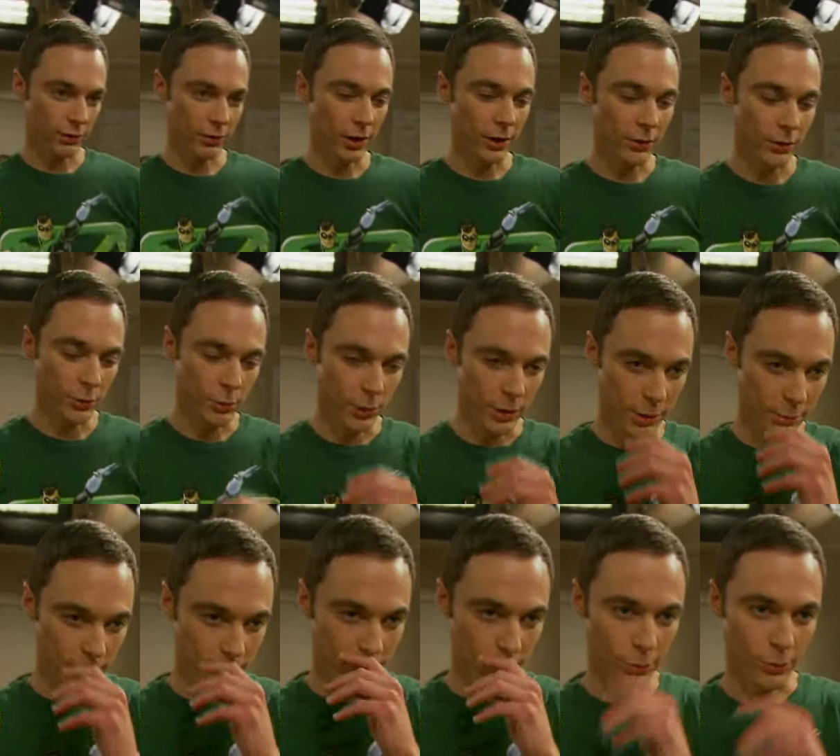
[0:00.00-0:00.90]
Sheldon's
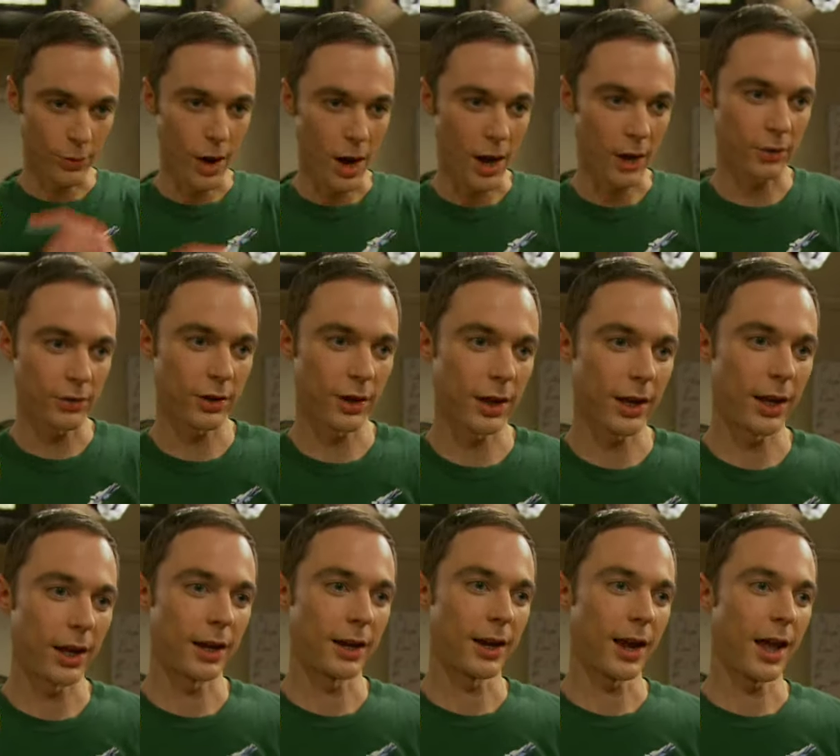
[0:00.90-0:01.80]
working with Raj
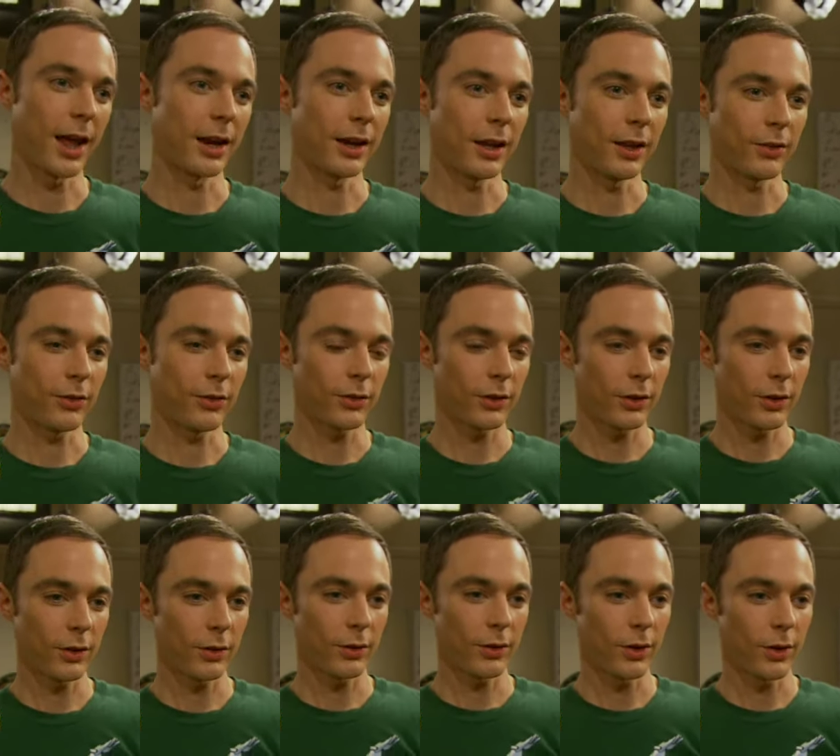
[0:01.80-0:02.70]
again, and
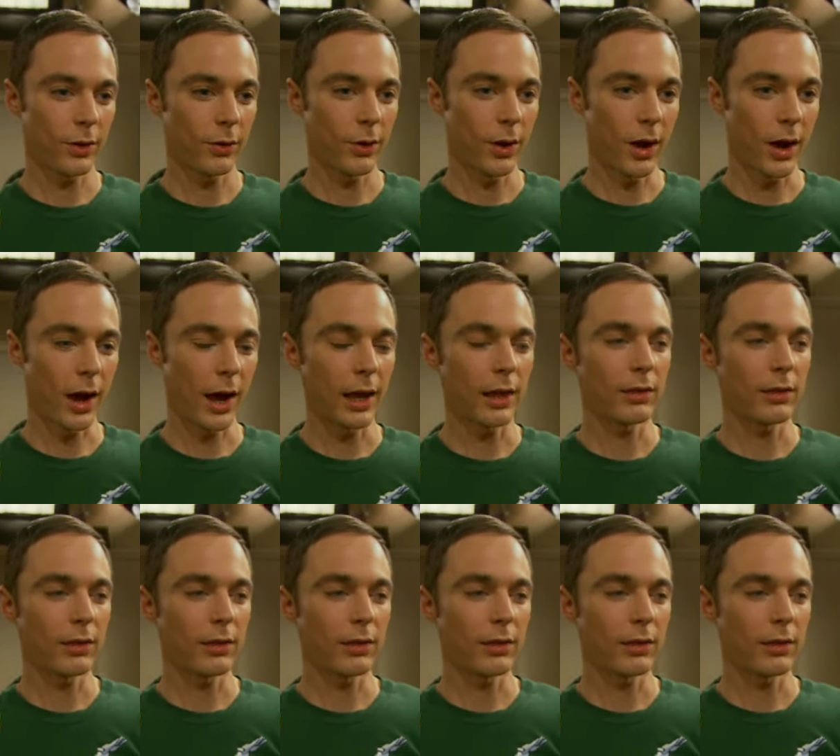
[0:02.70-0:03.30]
I